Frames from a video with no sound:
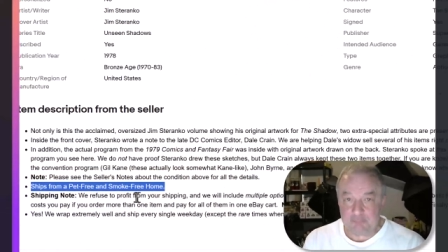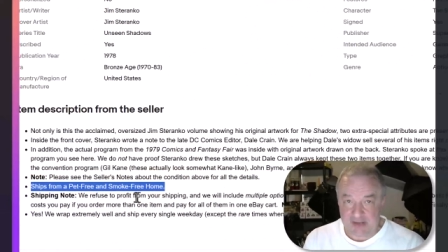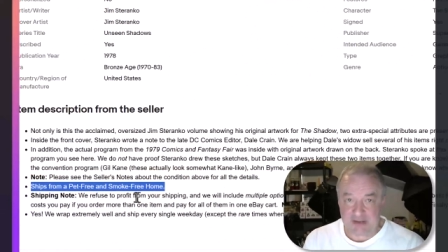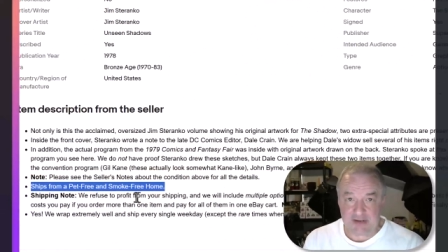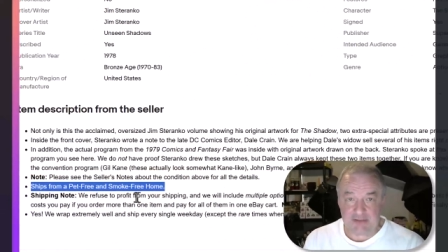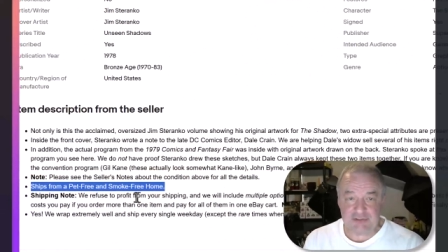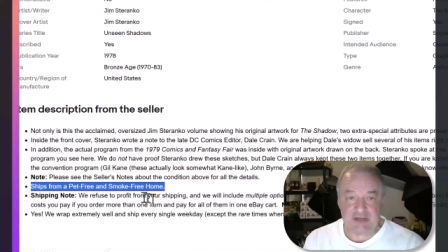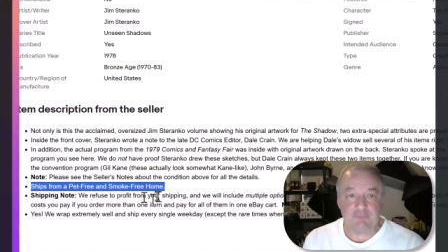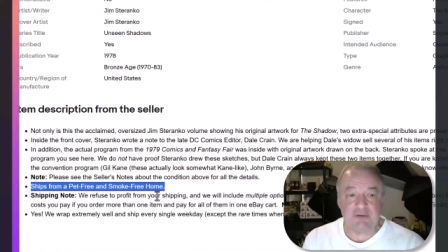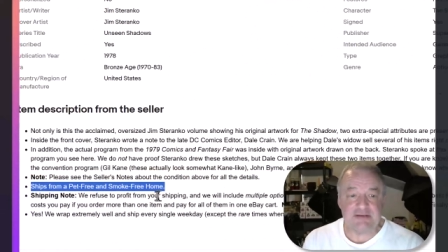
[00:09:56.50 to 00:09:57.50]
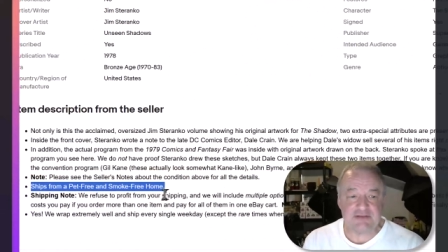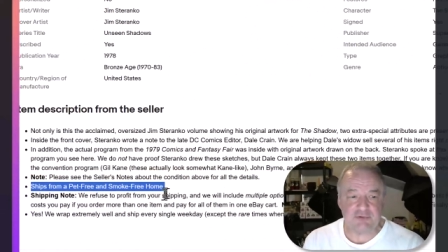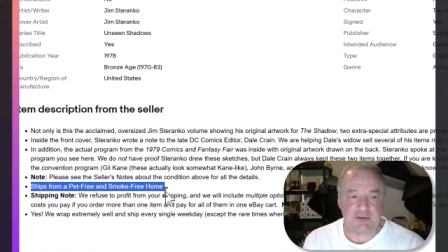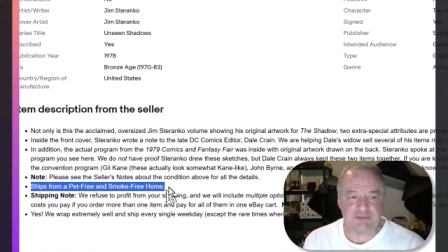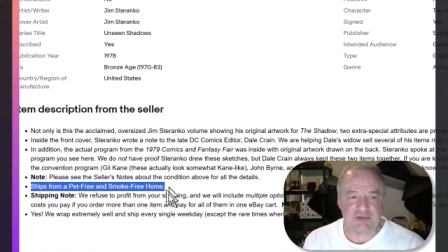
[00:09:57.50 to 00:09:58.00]
page, every
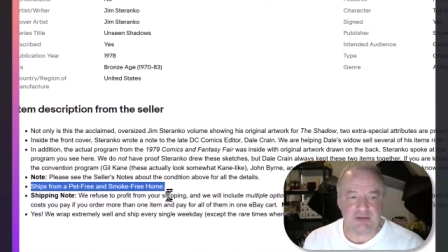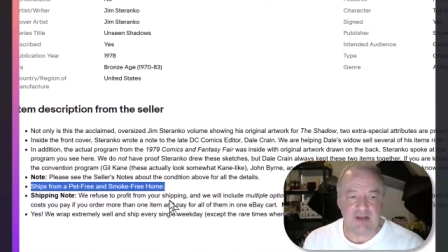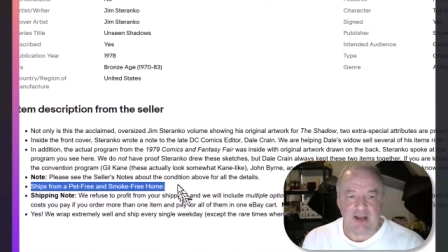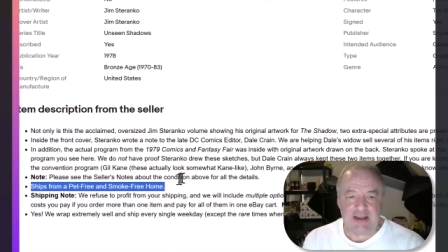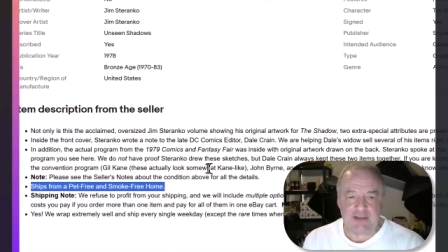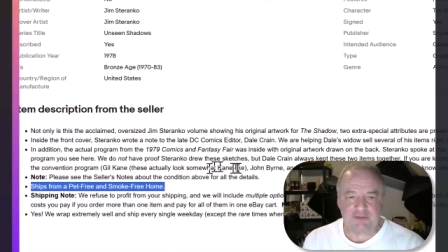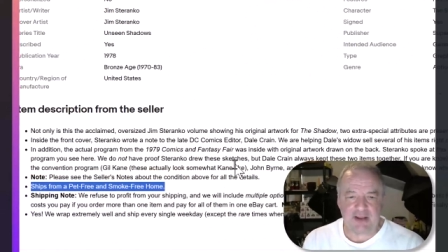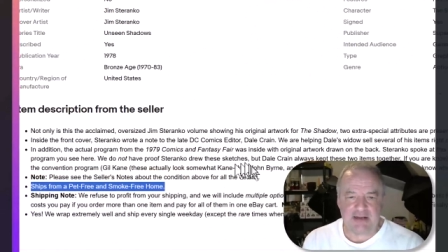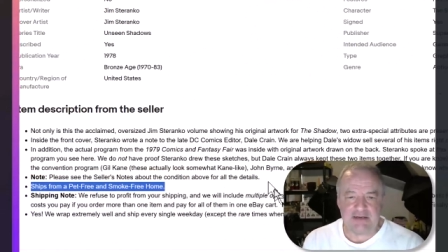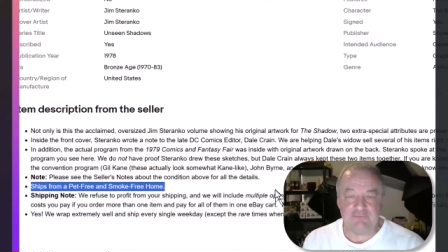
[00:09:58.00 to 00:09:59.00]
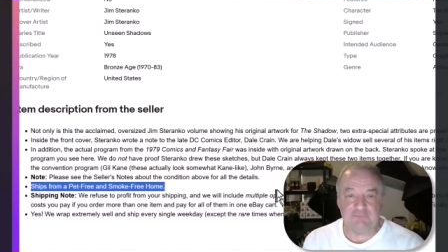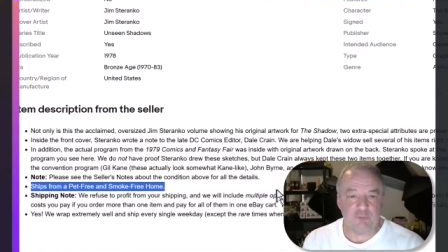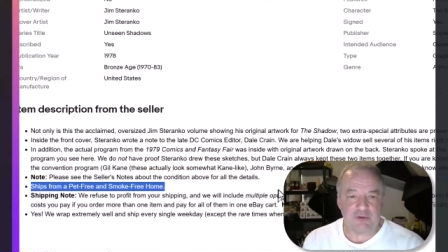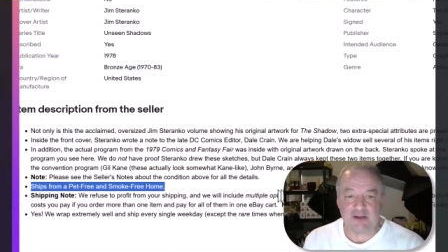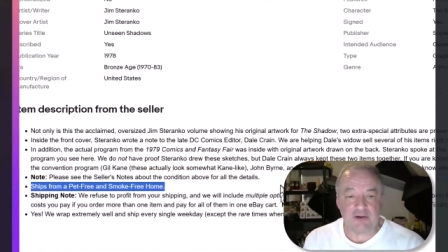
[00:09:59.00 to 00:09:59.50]
description, I have kind of
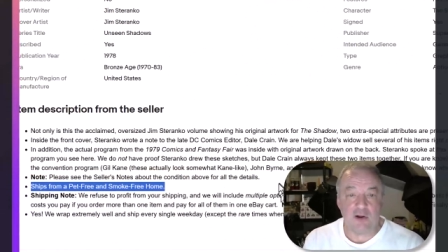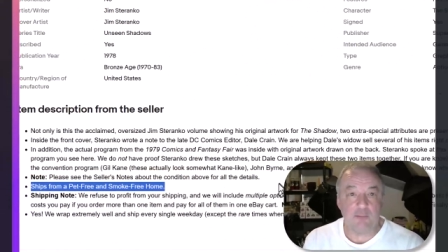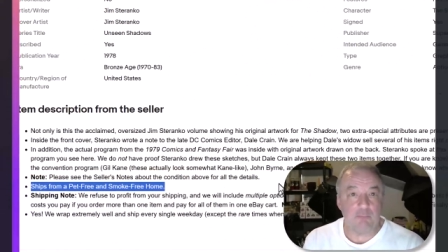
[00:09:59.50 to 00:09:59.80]
what I call